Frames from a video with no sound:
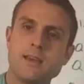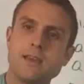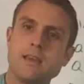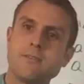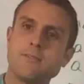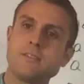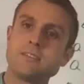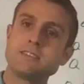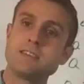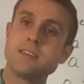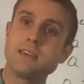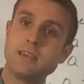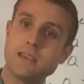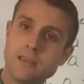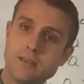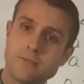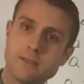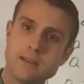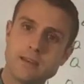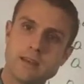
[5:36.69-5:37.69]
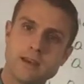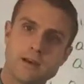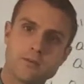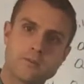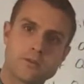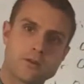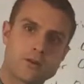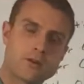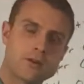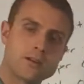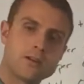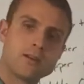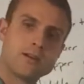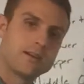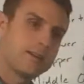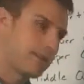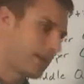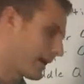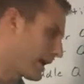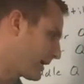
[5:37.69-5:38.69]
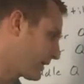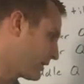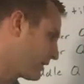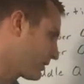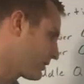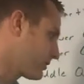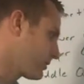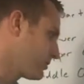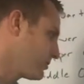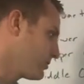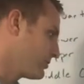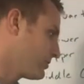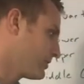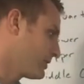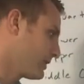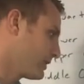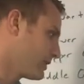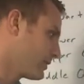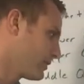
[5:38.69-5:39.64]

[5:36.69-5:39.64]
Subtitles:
If it's an even number, then I'm going to include